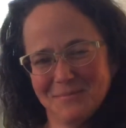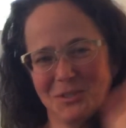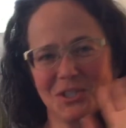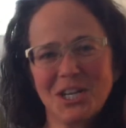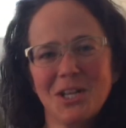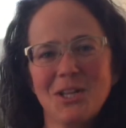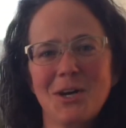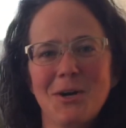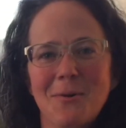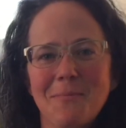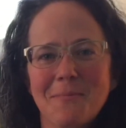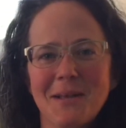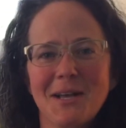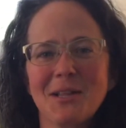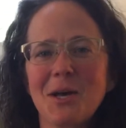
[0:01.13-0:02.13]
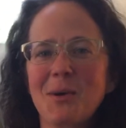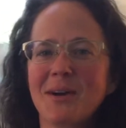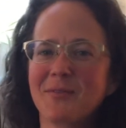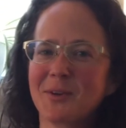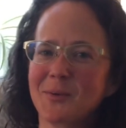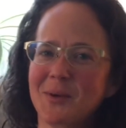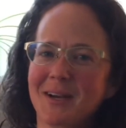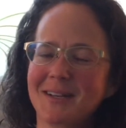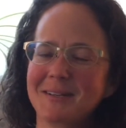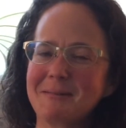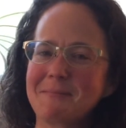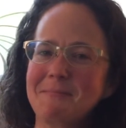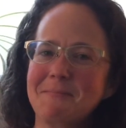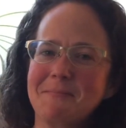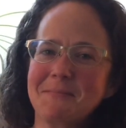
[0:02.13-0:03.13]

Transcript: Shalom. Hello, everyone.